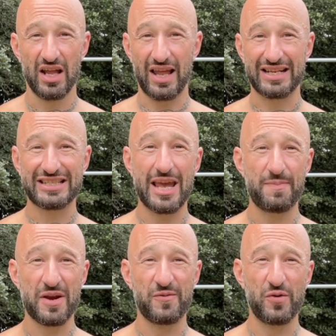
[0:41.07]
like
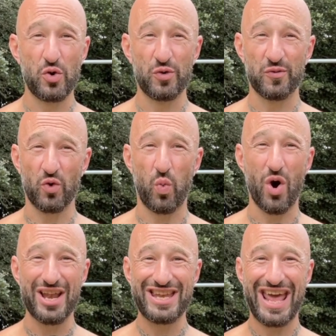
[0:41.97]
skipping food for
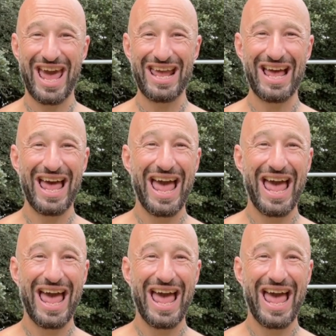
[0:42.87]
one day,